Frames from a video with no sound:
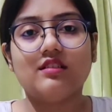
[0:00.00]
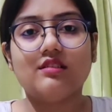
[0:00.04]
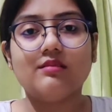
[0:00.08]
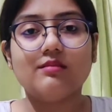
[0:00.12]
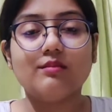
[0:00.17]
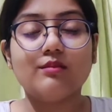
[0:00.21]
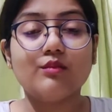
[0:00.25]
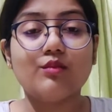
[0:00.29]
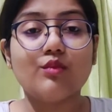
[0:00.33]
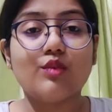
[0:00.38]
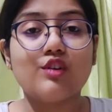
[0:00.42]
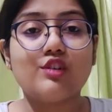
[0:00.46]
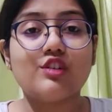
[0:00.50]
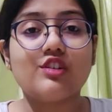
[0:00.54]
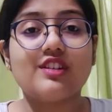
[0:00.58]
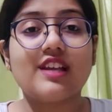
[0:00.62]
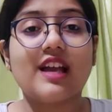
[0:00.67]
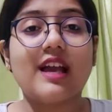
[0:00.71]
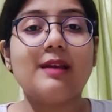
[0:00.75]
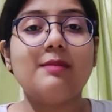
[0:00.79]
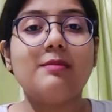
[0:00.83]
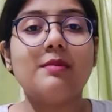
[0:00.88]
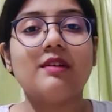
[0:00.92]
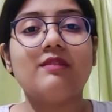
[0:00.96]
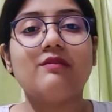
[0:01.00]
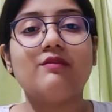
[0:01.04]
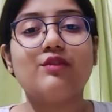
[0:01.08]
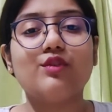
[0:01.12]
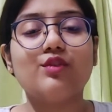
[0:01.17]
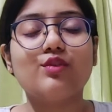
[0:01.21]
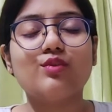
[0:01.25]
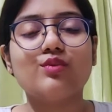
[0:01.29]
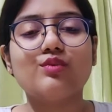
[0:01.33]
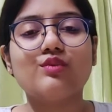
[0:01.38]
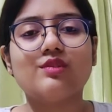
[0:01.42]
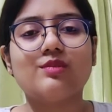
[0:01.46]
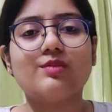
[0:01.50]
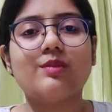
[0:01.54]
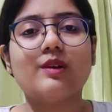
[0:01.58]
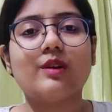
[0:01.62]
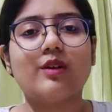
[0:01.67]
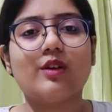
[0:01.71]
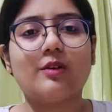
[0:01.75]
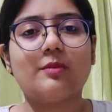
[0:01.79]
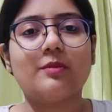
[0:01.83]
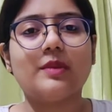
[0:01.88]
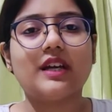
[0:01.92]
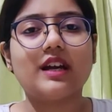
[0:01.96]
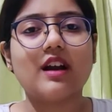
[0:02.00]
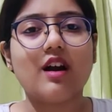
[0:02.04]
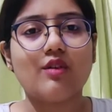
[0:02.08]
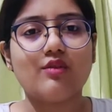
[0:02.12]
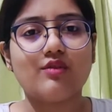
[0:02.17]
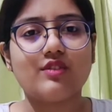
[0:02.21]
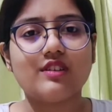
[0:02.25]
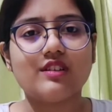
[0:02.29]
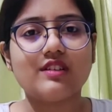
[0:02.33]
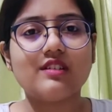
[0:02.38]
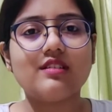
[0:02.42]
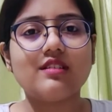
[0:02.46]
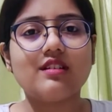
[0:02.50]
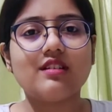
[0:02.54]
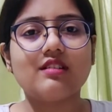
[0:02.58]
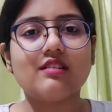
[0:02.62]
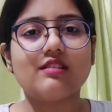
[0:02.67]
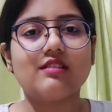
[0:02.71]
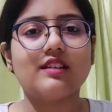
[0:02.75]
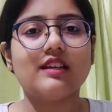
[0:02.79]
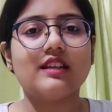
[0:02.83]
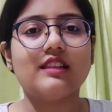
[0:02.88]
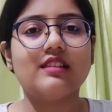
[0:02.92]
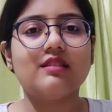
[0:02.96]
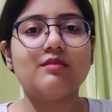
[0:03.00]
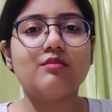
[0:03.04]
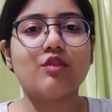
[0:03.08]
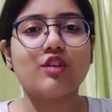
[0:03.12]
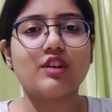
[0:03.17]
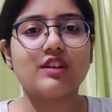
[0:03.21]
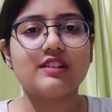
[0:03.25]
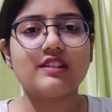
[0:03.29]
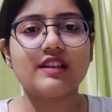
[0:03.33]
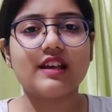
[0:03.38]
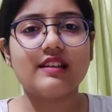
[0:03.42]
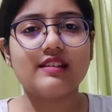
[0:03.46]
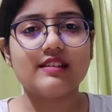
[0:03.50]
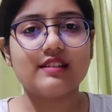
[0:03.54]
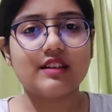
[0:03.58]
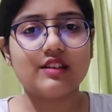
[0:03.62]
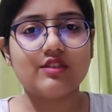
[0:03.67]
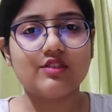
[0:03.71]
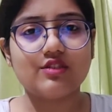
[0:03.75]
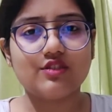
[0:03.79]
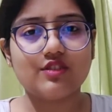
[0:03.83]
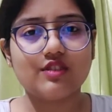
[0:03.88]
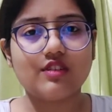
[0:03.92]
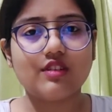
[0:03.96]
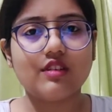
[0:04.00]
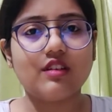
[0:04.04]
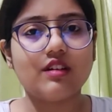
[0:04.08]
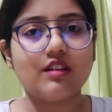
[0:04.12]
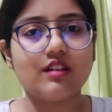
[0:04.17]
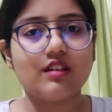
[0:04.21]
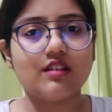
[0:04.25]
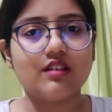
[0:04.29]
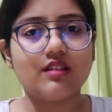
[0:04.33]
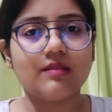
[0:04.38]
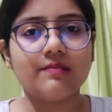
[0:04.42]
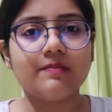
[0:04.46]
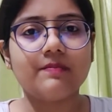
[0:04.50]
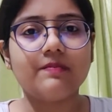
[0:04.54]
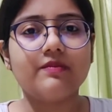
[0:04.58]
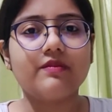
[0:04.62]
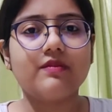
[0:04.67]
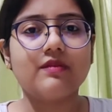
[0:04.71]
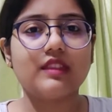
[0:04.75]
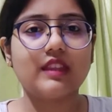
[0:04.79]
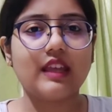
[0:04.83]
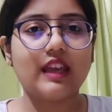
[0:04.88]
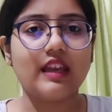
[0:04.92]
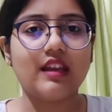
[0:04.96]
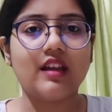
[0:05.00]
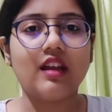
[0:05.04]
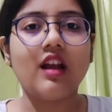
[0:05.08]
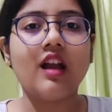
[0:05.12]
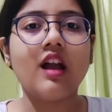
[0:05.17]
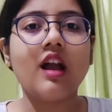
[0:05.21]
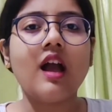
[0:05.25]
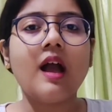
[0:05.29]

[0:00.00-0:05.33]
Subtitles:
watch time and views will not be counted in the monetization thing.